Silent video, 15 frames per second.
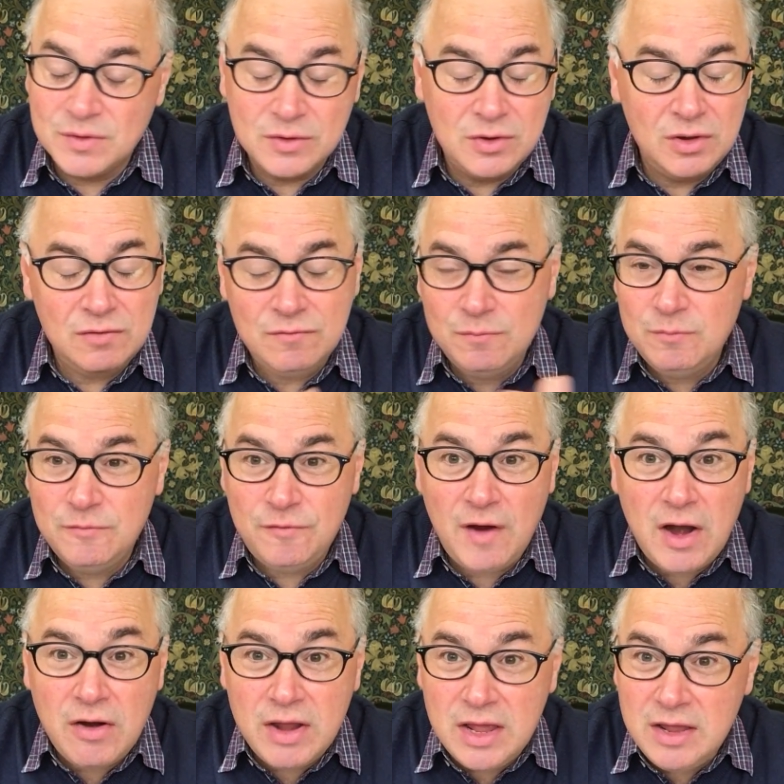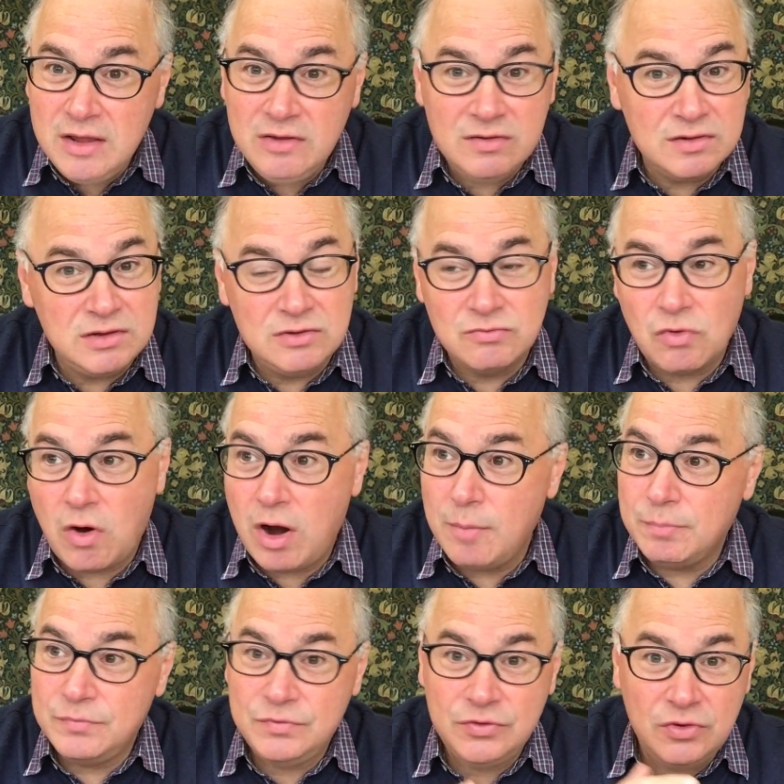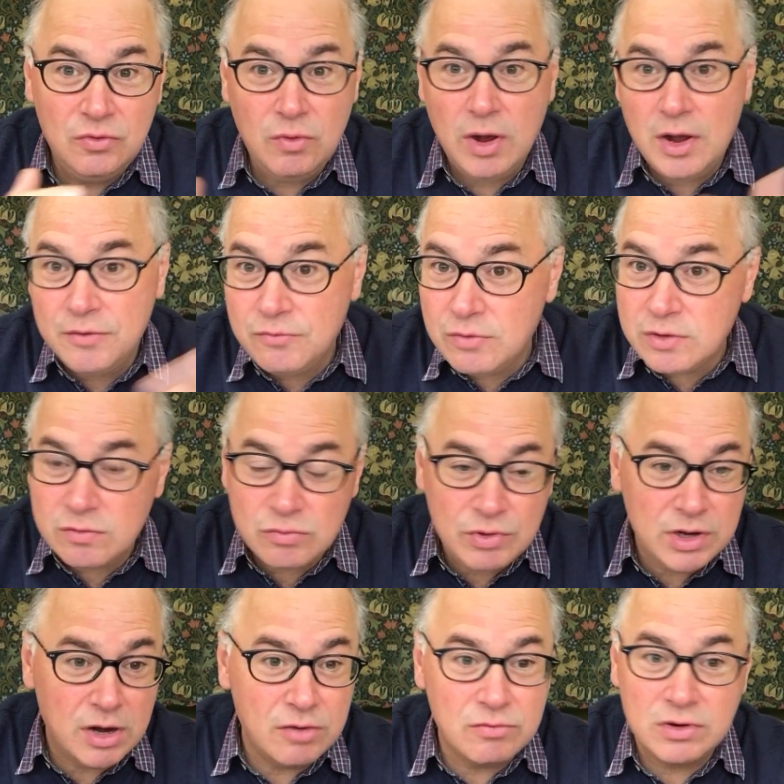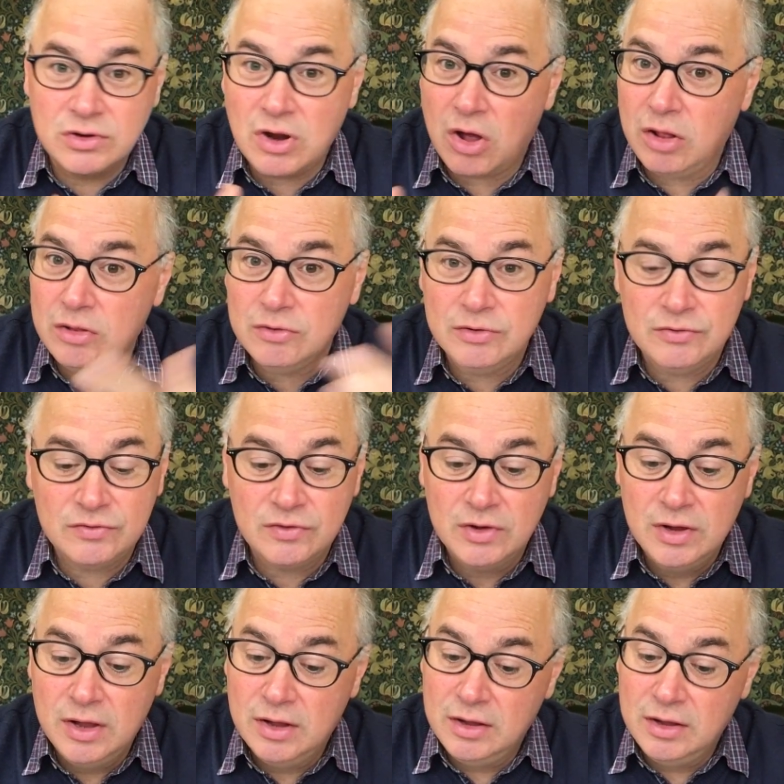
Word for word: could very easily drop two hundred, three hundred dollars.